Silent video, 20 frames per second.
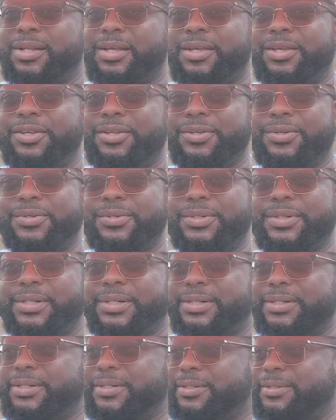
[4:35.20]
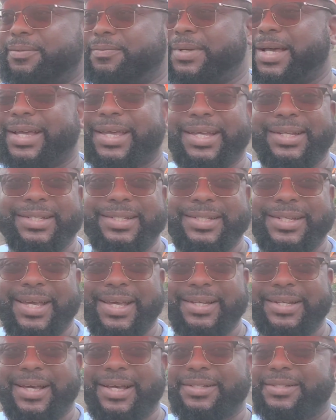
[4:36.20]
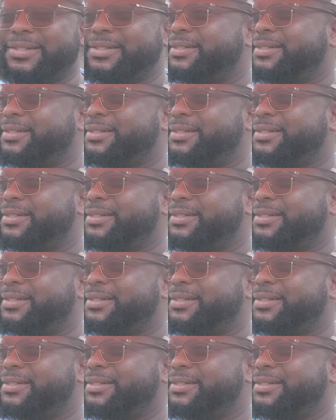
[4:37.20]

I can't deny that.